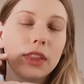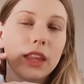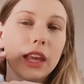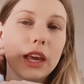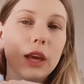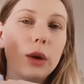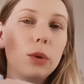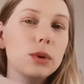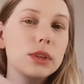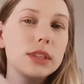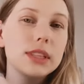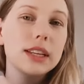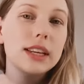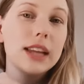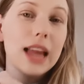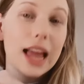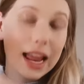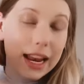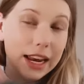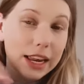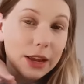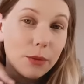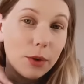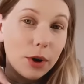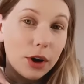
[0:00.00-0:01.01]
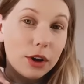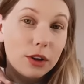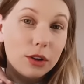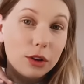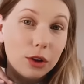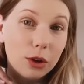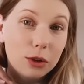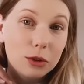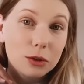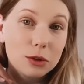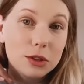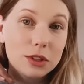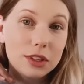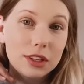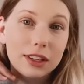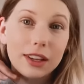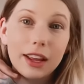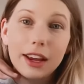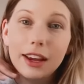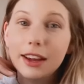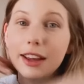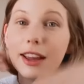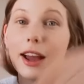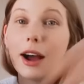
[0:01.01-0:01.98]
anywhere close to
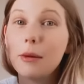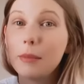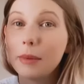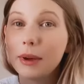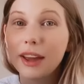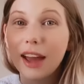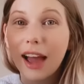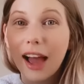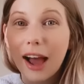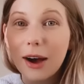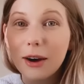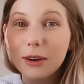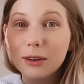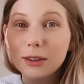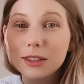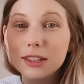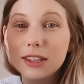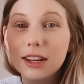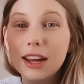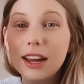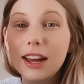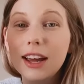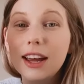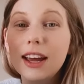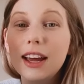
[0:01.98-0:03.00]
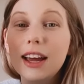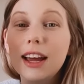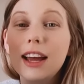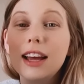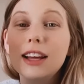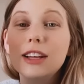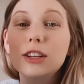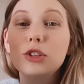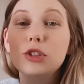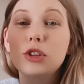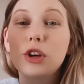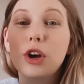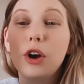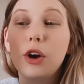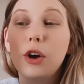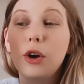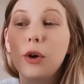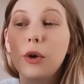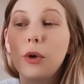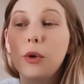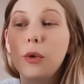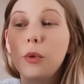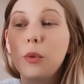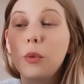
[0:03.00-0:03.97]
like coming out.
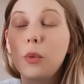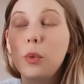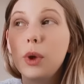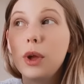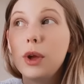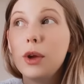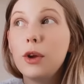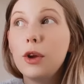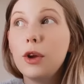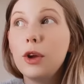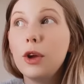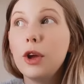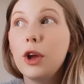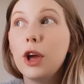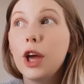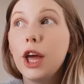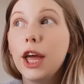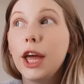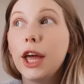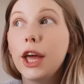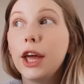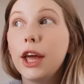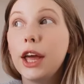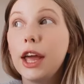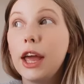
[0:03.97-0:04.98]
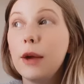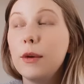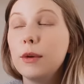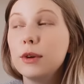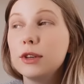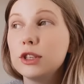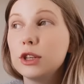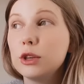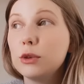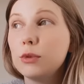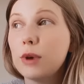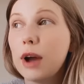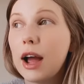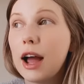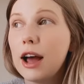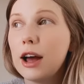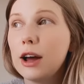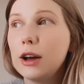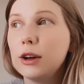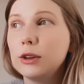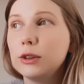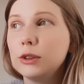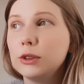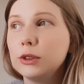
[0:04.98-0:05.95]
So it was
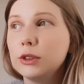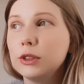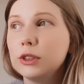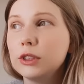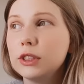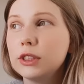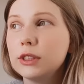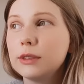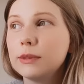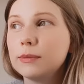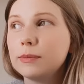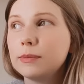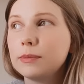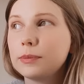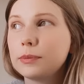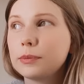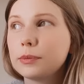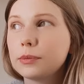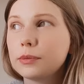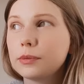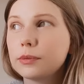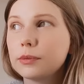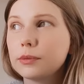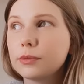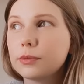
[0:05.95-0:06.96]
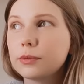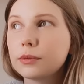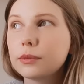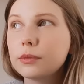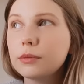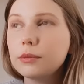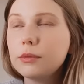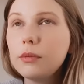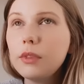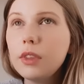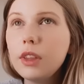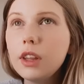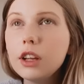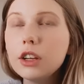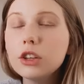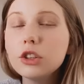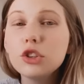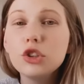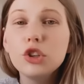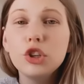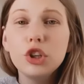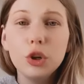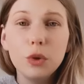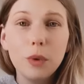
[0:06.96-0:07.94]
around
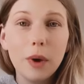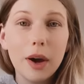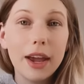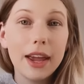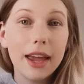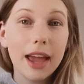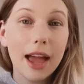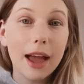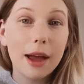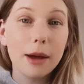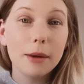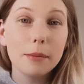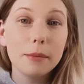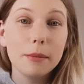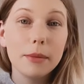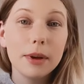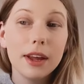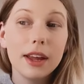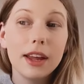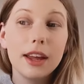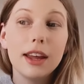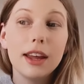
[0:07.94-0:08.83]
2 a.m.